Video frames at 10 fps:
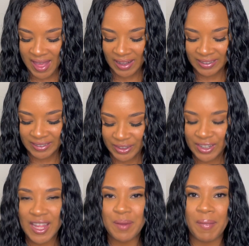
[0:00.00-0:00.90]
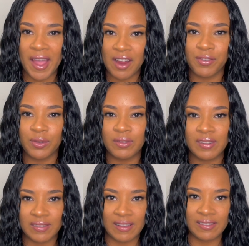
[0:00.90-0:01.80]
Literally my hair feels
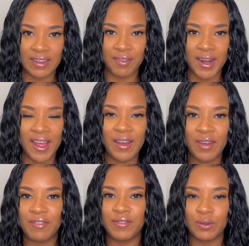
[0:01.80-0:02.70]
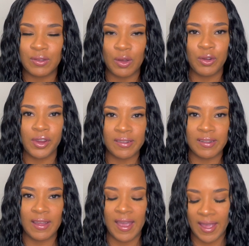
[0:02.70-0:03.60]
disgusting right now. It feels so
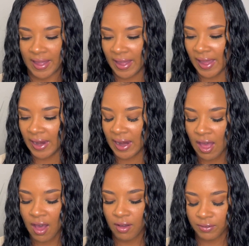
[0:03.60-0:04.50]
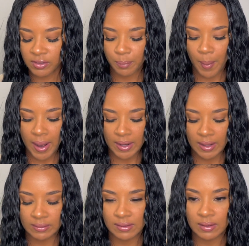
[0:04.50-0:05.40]
greasy and full of
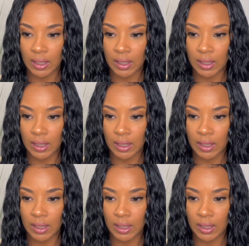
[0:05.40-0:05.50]
product.